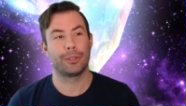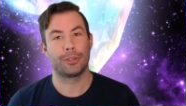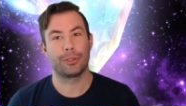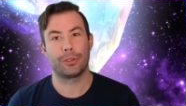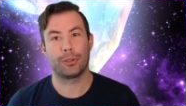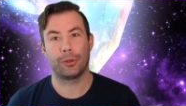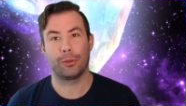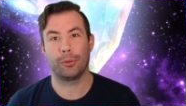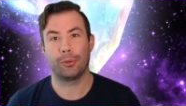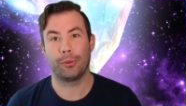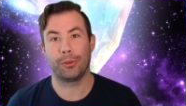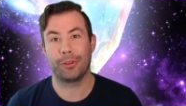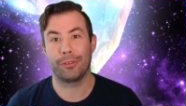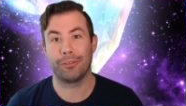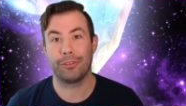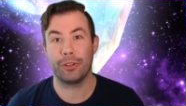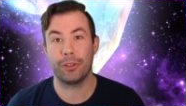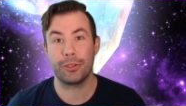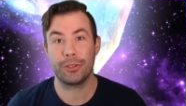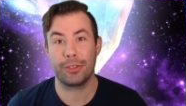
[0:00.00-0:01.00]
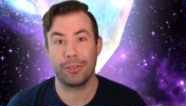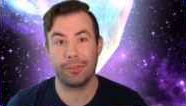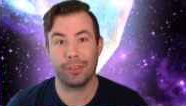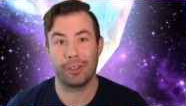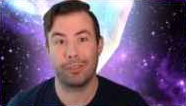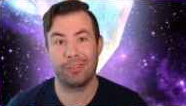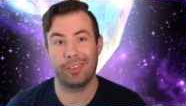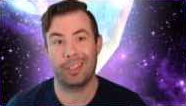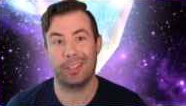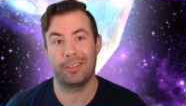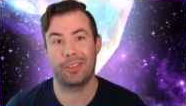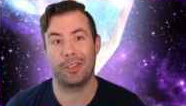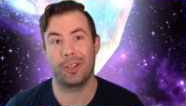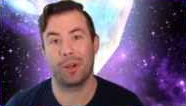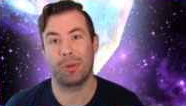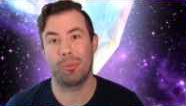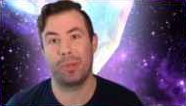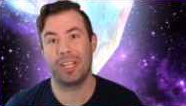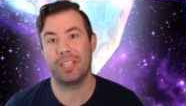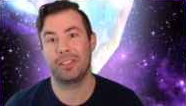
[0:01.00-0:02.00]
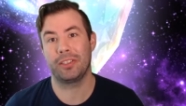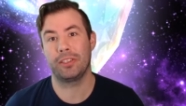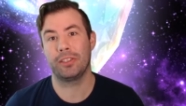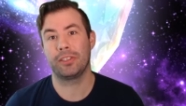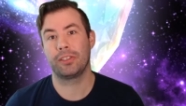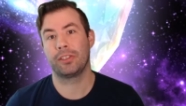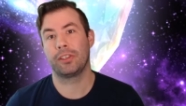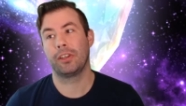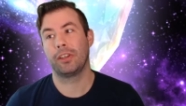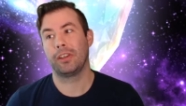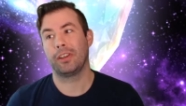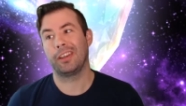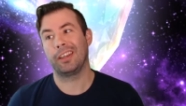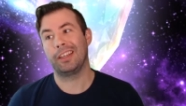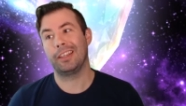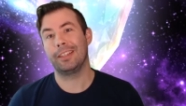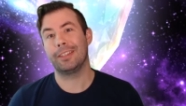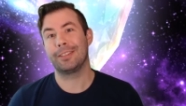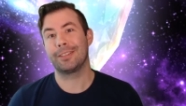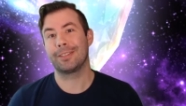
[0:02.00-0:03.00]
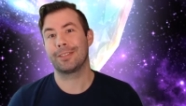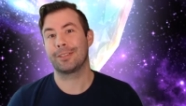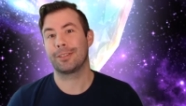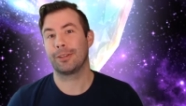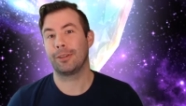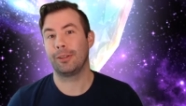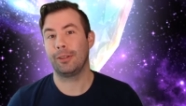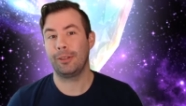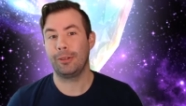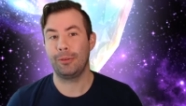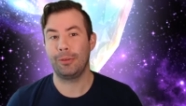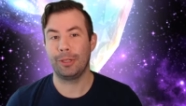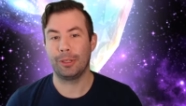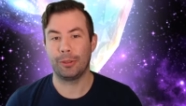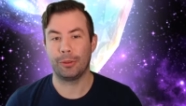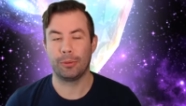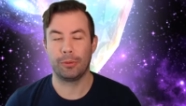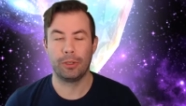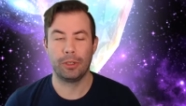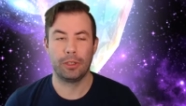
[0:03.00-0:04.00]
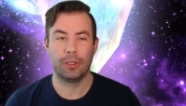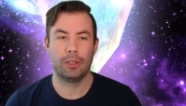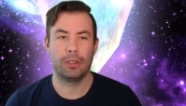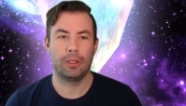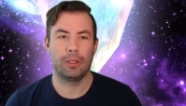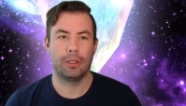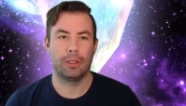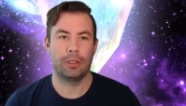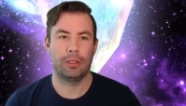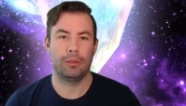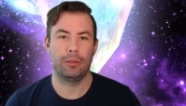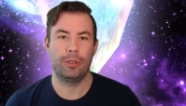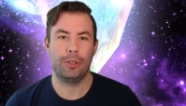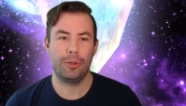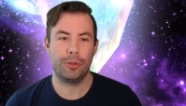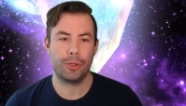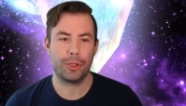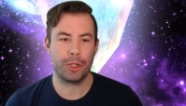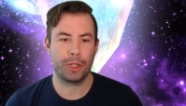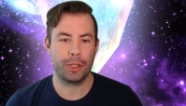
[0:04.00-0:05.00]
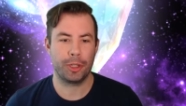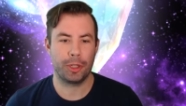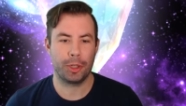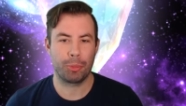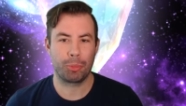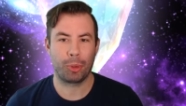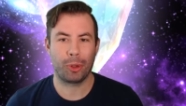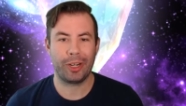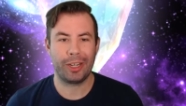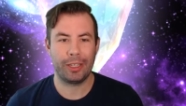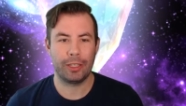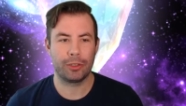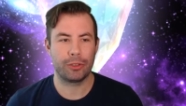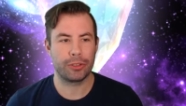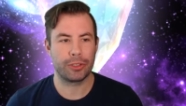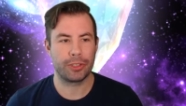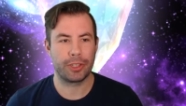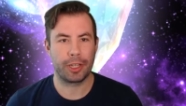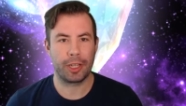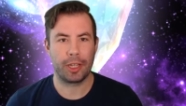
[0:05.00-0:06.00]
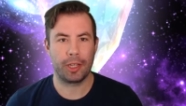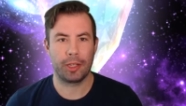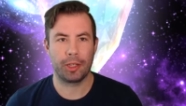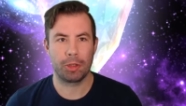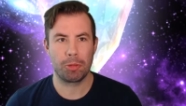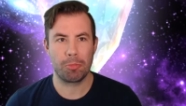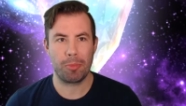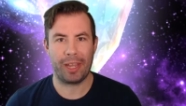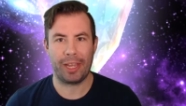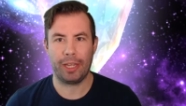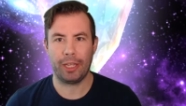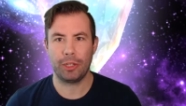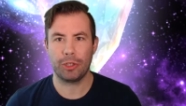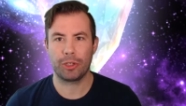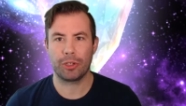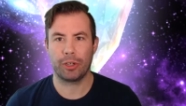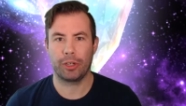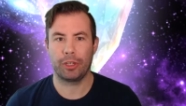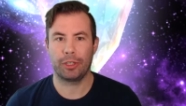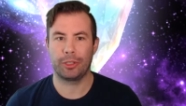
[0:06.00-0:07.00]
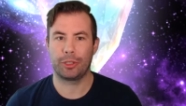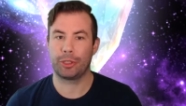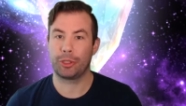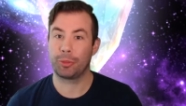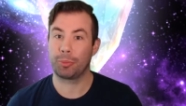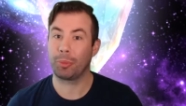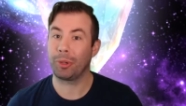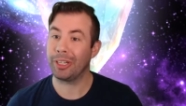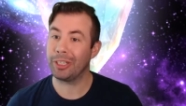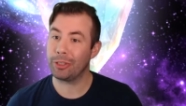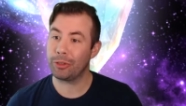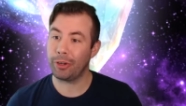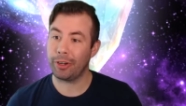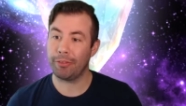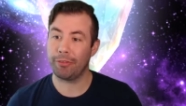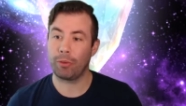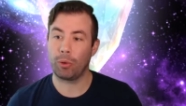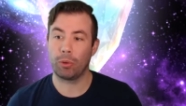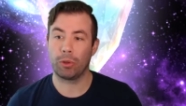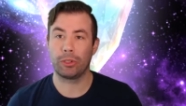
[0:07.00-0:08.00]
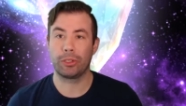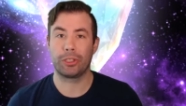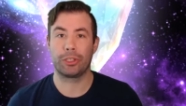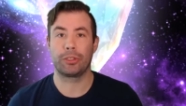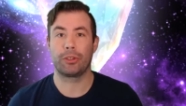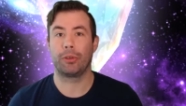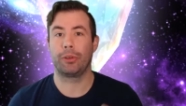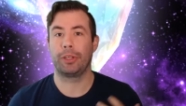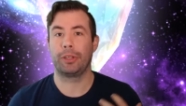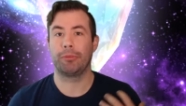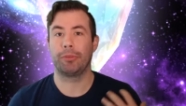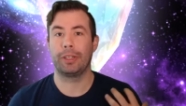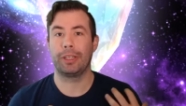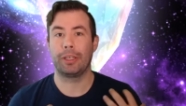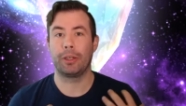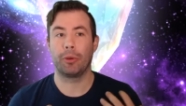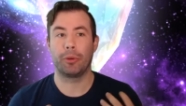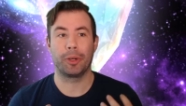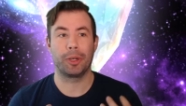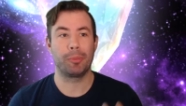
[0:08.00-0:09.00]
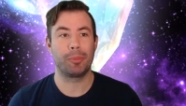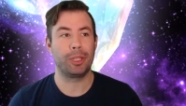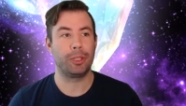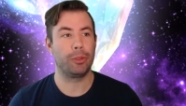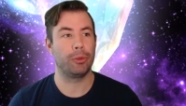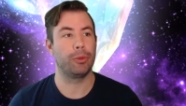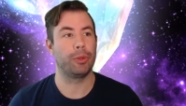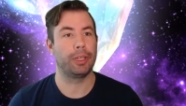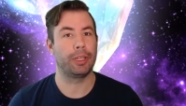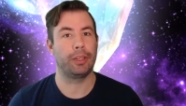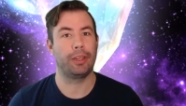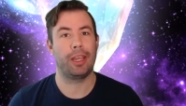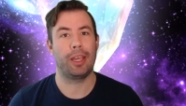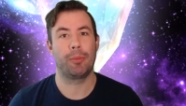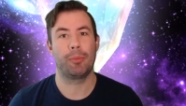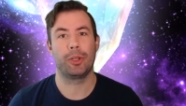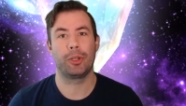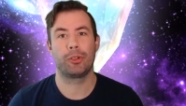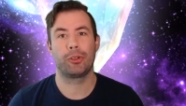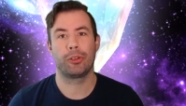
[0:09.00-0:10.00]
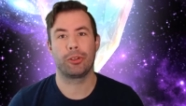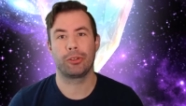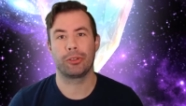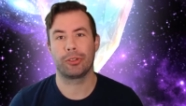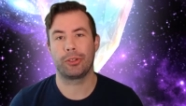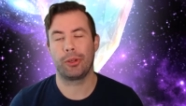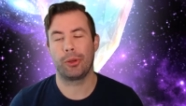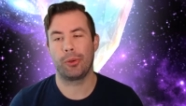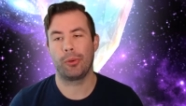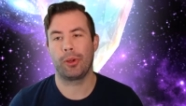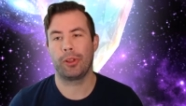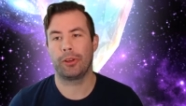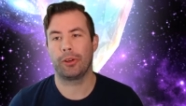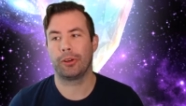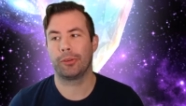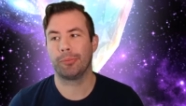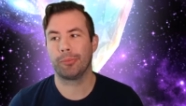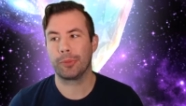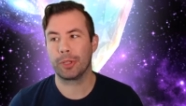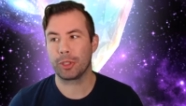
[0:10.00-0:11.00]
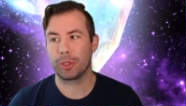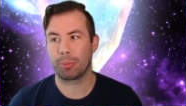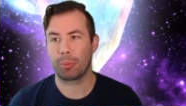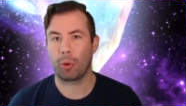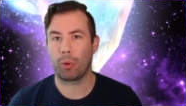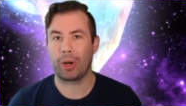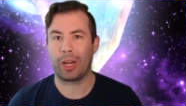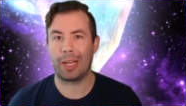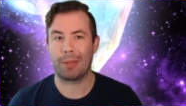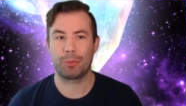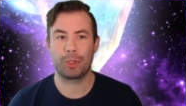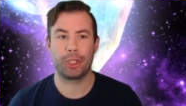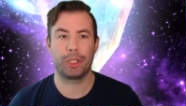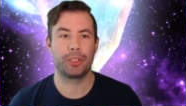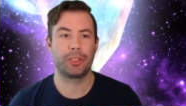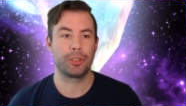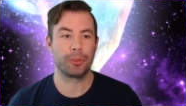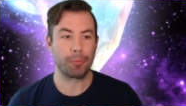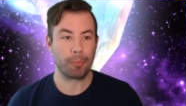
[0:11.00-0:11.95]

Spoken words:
So the first of our 5-star bases is Lulu. Lulu's a pretty interesting mage. It's pretty straightforward. She's only really going to be doing damage. There's no other support options.